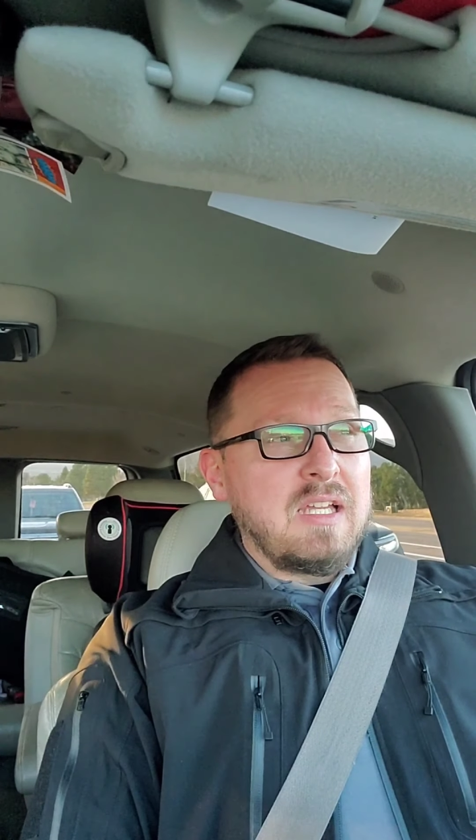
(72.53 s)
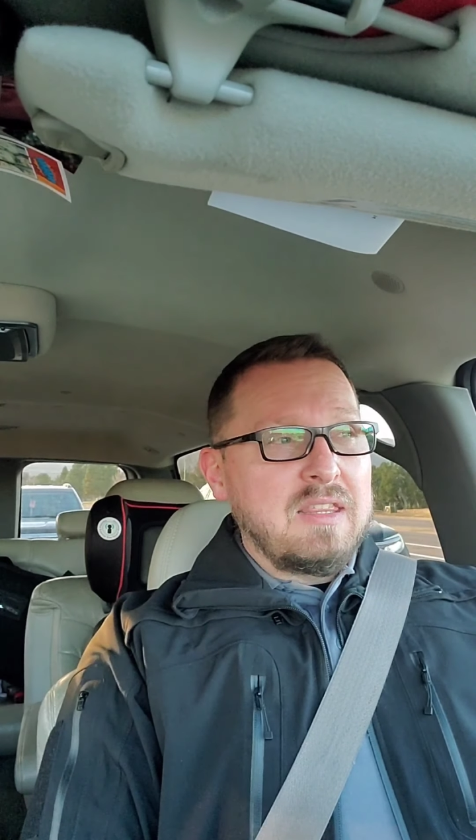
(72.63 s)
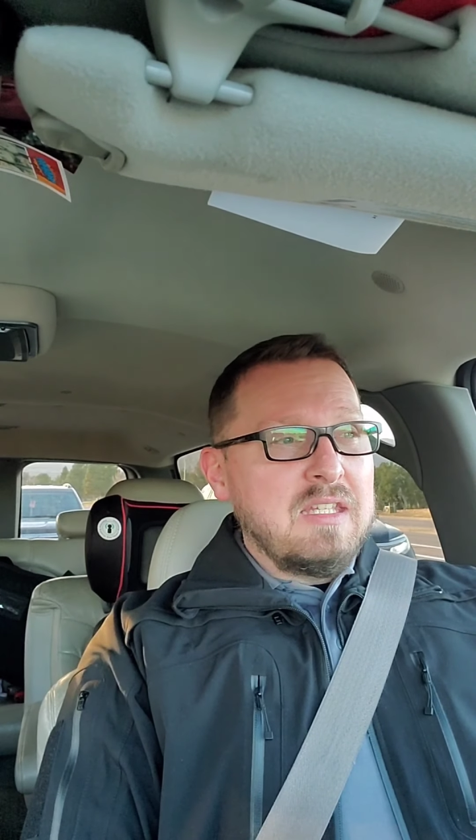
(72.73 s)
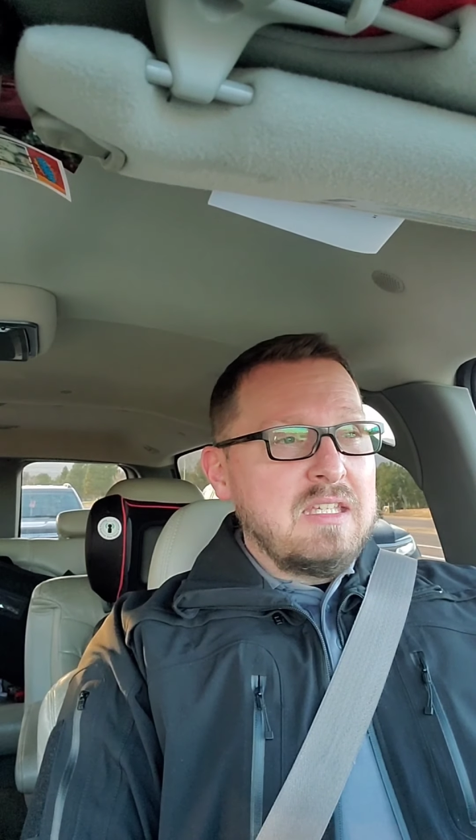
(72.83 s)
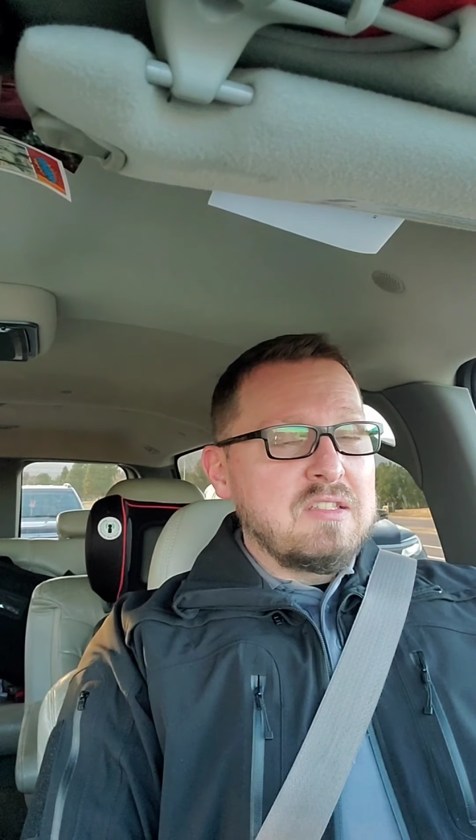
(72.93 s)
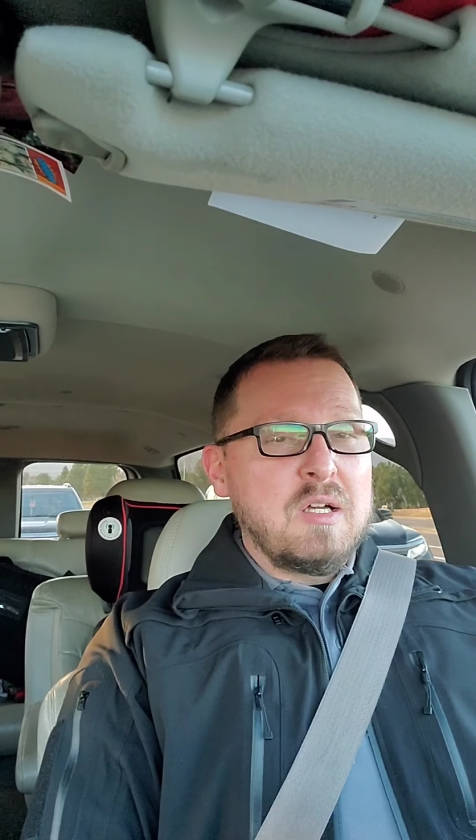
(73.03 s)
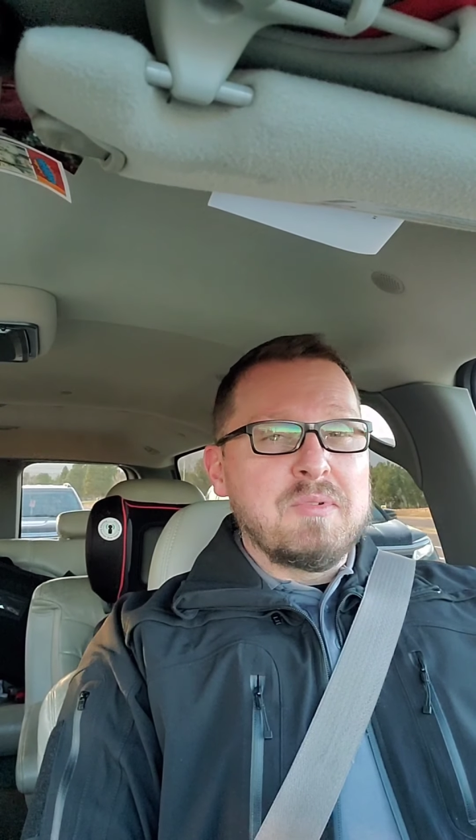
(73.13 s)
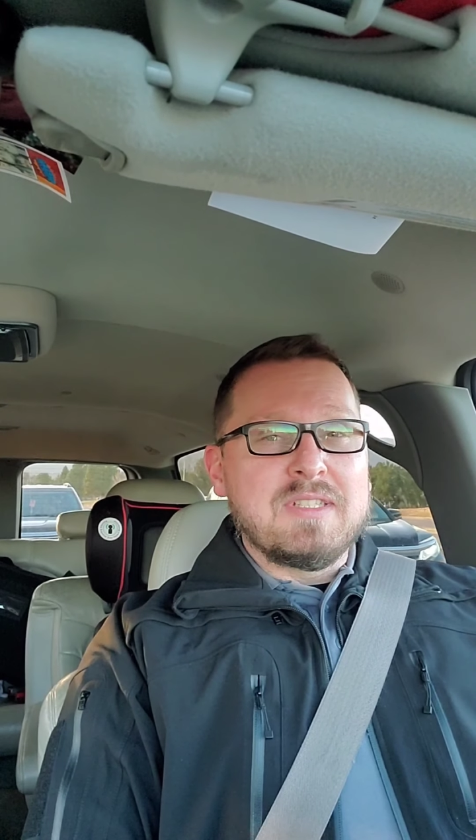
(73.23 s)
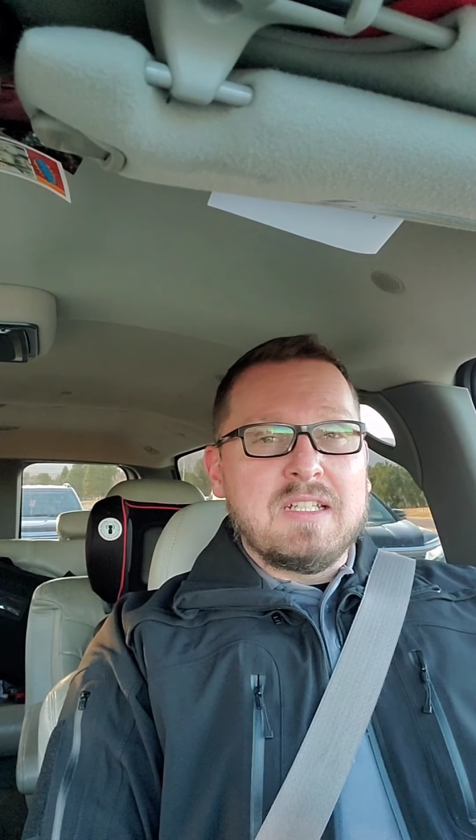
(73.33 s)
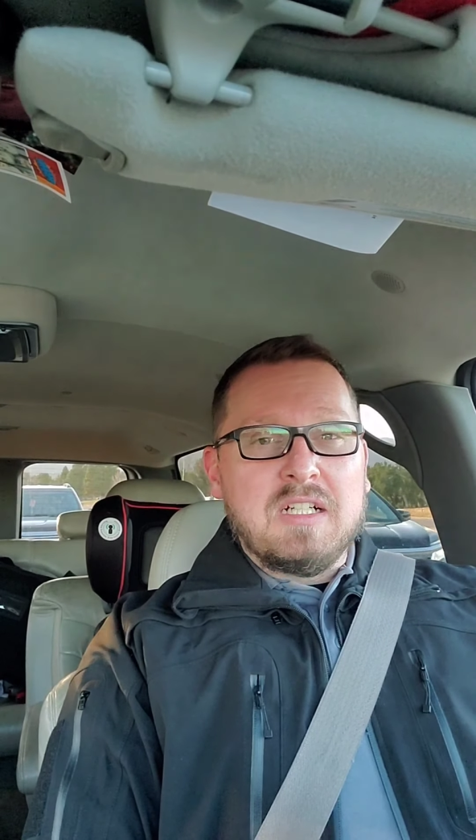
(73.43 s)
I think he's
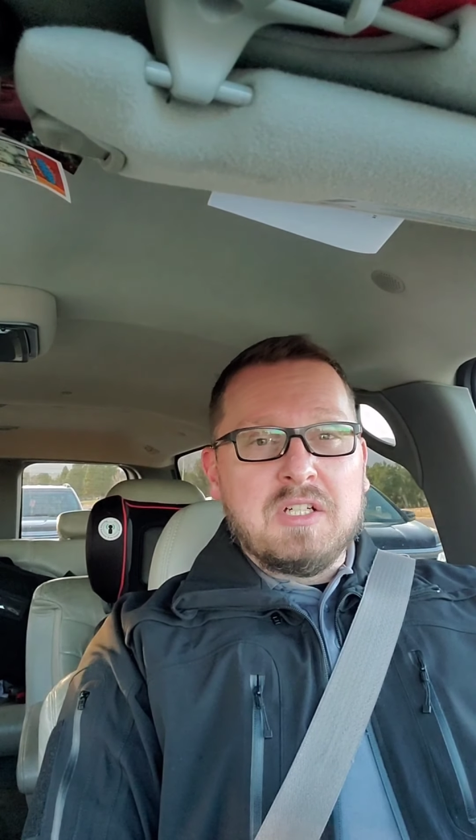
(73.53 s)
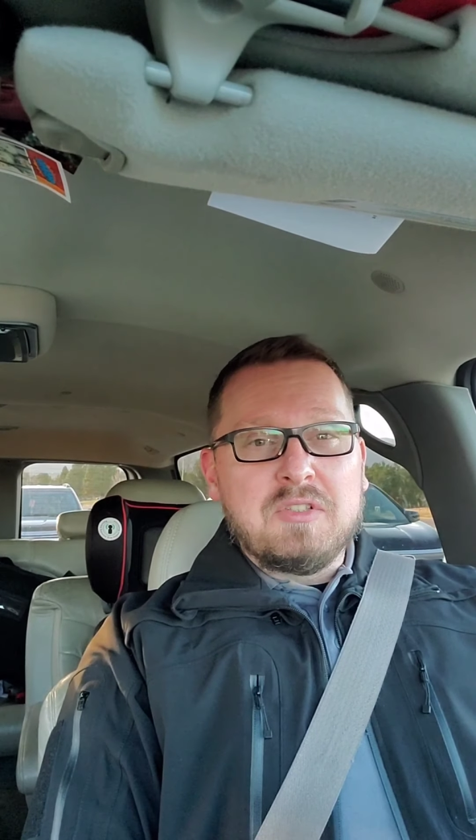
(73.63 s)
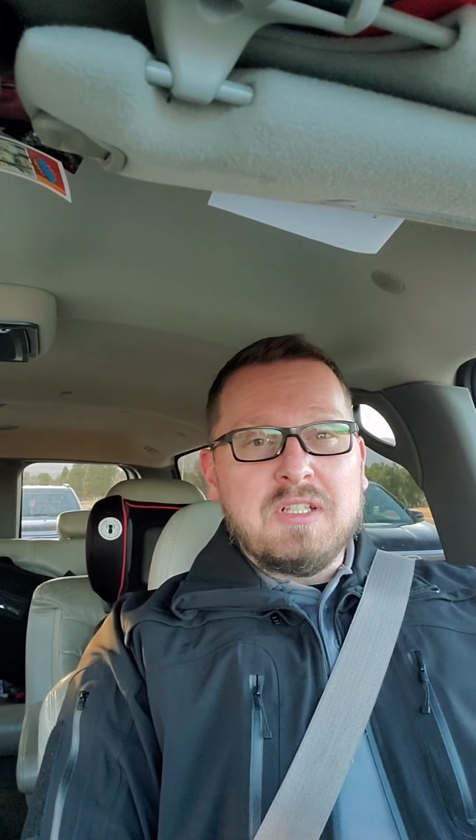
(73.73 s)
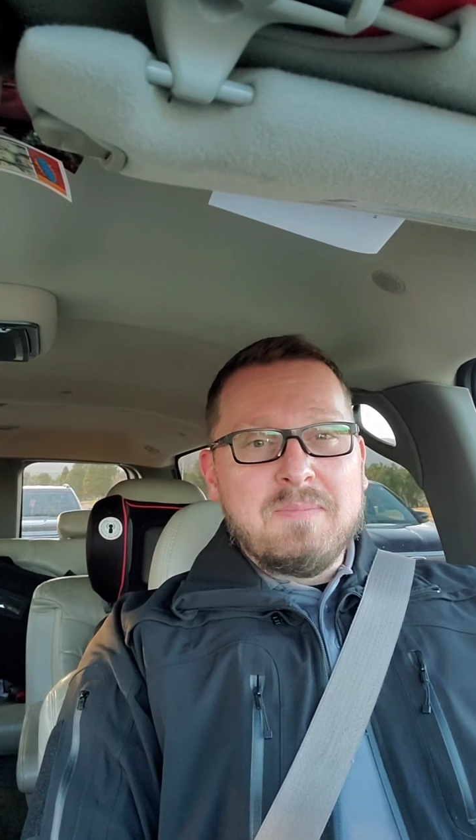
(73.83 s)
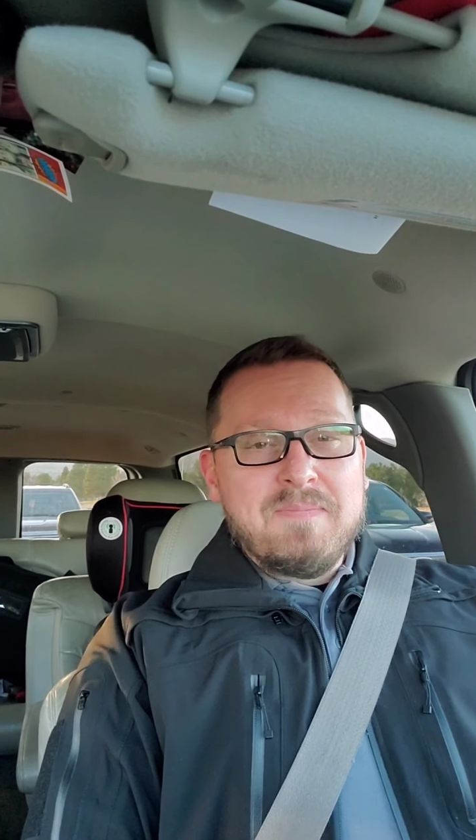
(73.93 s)
almost at 100.